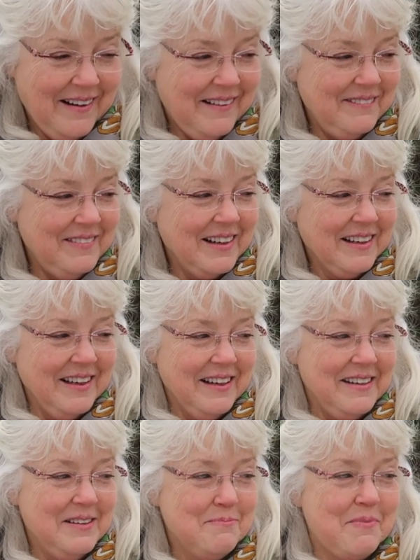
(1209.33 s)
um,
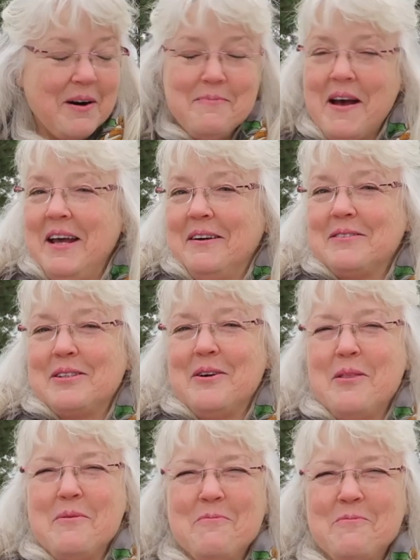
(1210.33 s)
again, Barbados
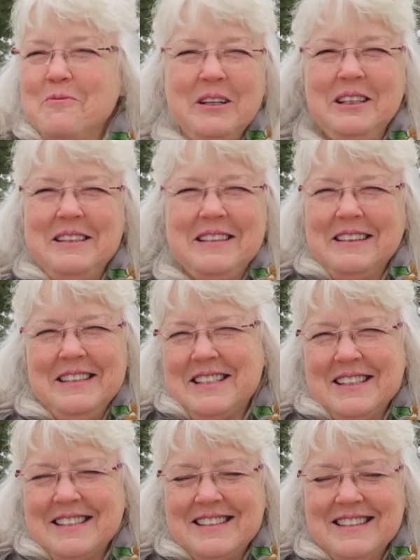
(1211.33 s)
are the really
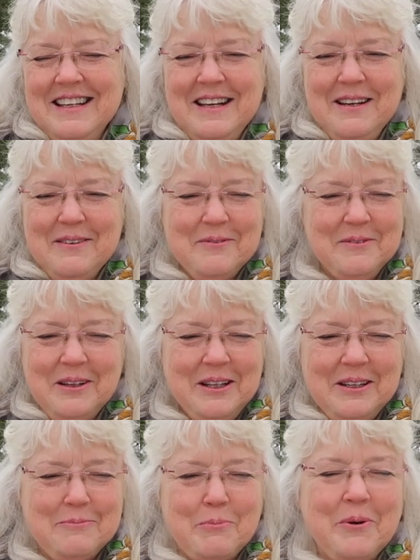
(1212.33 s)
delicious,
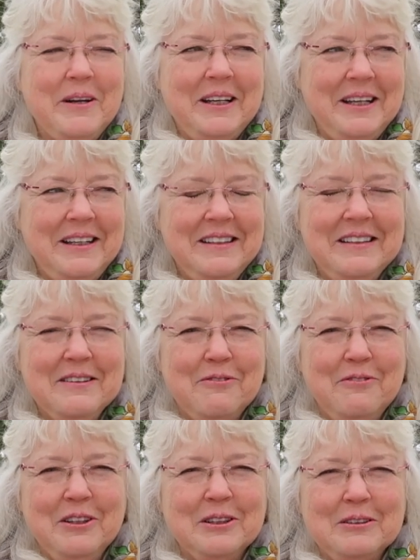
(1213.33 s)
really pretty in the
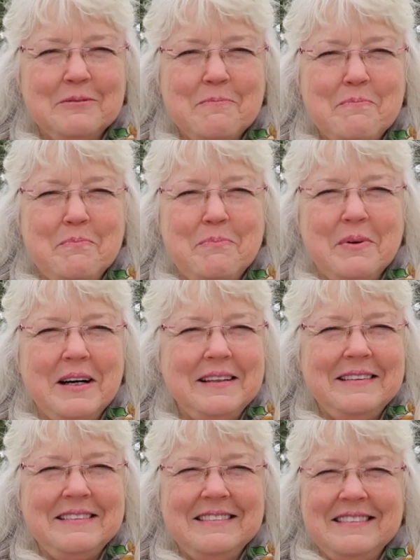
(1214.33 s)
field,
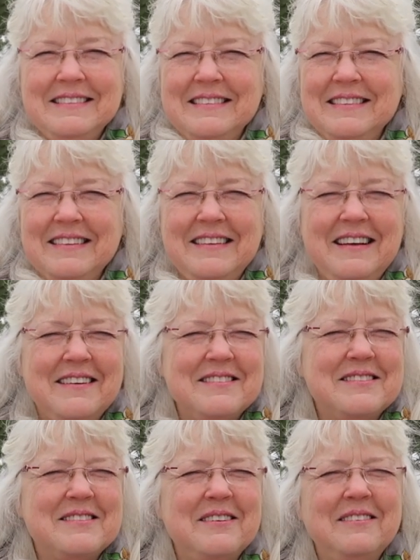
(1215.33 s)
but they
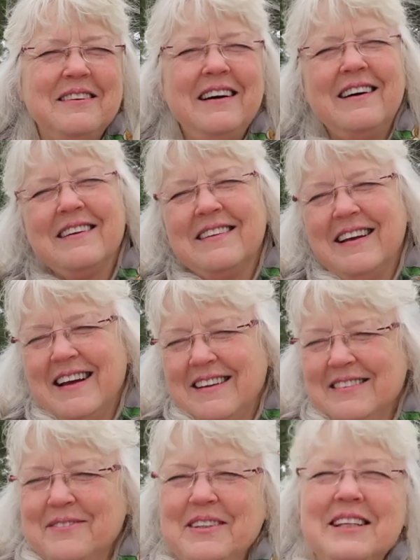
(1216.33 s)
are so hard to
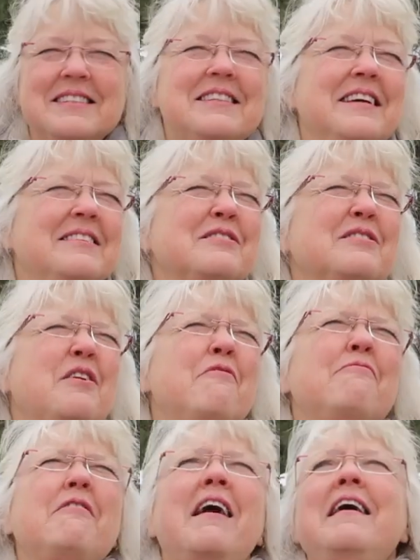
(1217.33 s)
handle because they just
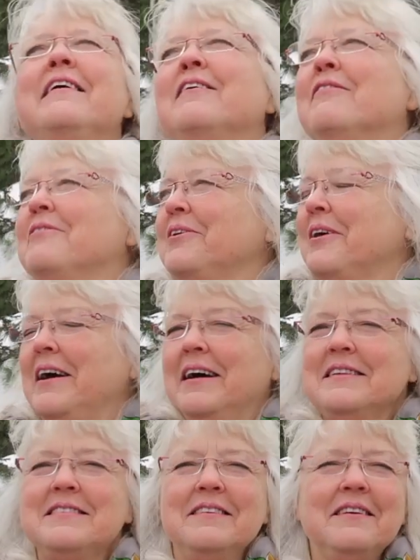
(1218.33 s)
go flying over your
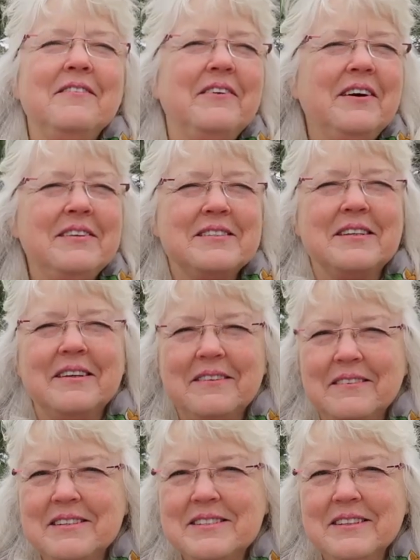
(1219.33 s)
heads and they're very
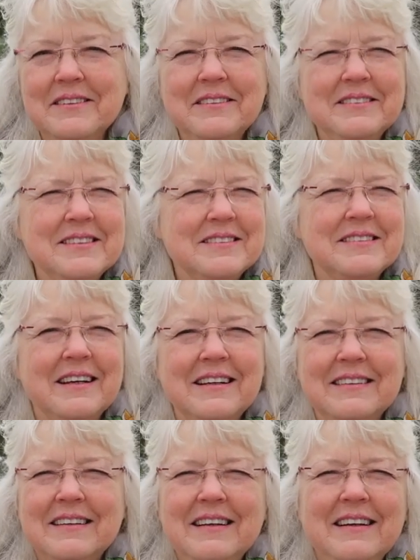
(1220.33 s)
skitterish and they're just
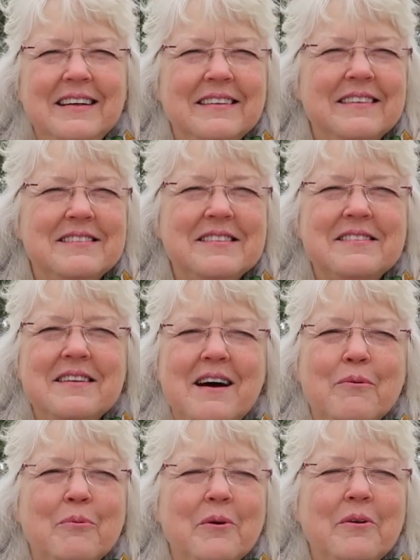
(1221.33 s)
not they're just
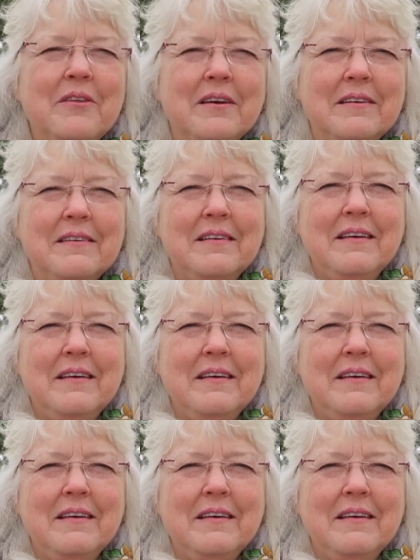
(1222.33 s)
not worth it